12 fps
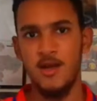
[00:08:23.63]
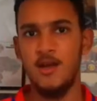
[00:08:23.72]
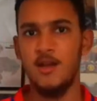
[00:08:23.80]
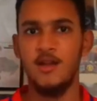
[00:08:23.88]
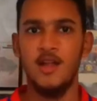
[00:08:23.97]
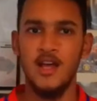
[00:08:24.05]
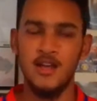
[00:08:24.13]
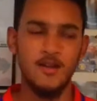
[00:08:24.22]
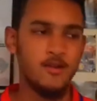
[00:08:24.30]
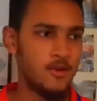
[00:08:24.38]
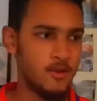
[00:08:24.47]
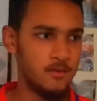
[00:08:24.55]
like
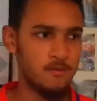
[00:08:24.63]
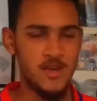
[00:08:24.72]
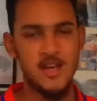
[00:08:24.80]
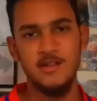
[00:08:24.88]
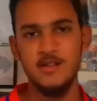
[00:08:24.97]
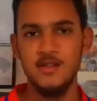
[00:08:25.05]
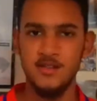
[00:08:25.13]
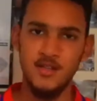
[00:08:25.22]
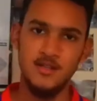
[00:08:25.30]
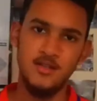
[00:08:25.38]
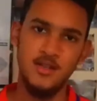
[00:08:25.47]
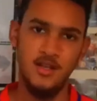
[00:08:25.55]
Man
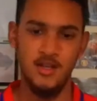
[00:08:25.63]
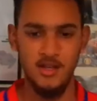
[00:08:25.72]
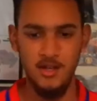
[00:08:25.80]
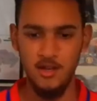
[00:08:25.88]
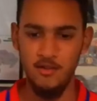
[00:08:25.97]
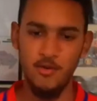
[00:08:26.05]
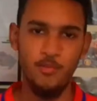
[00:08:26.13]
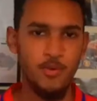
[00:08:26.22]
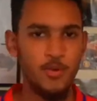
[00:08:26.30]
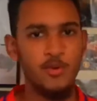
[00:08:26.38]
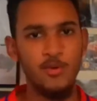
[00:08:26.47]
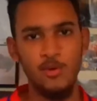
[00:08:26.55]
City,
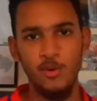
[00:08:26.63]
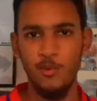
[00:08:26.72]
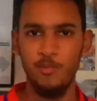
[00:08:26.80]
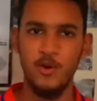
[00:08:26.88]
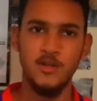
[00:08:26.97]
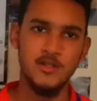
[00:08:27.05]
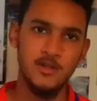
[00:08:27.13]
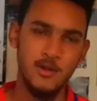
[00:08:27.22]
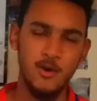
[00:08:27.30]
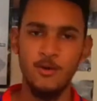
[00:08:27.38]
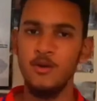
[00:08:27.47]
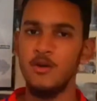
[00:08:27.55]
Liverpool or
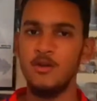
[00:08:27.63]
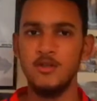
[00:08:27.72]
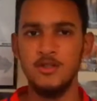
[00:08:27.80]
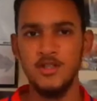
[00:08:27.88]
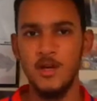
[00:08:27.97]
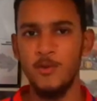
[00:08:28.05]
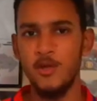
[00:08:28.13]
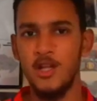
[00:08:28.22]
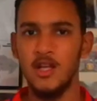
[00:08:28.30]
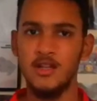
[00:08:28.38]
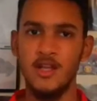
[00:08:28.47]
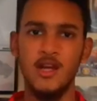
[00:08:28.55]
Barcelona or someone
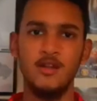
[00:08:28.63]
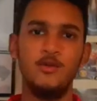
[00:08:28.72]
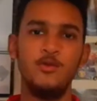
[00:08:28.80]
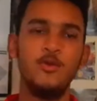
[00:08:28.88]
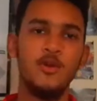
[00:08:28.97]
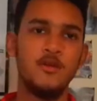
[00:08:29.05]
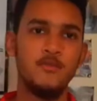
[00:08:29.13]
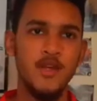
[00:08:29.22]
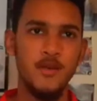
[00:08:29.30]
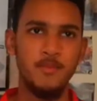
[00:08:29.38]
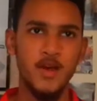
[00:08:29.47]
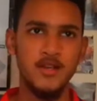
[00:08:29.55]
like that. You're gonna
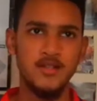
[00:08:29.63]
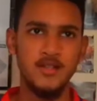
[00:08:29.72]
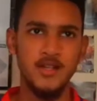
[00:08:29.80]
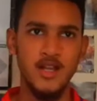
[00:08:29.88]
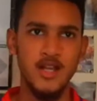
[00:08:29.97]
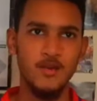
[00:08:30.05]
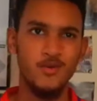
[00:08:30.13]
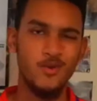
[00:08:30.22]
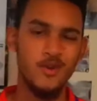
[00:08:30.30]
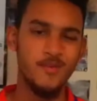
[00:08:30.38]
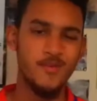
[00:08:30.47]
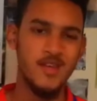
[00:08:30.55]

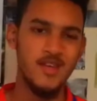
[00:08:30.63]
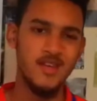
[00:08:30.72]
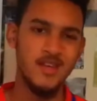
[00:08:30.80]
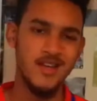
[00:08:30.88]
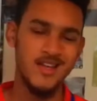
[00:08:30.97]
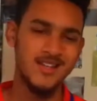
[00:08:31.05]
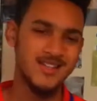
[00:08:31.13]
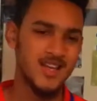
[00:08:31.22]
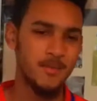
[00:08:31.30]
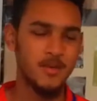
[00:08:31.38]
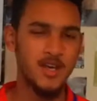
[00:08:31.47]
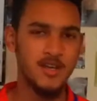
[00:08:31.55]
be in
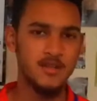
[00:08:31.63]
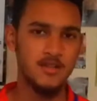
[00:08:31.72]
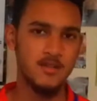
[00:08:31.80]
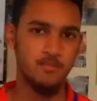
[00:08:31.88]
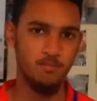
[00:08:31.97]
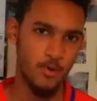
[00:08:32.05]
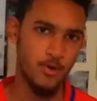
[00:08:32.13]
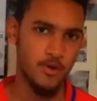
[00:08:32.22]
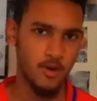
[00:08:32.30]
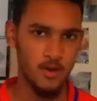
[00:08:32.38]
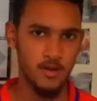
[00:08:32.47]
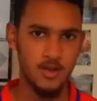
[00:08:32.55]
some cases
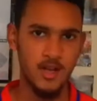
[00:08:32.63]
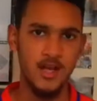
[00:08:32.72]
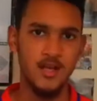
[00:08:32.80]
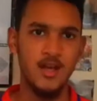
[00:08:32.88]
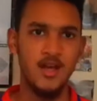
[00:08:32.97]
boring. Like,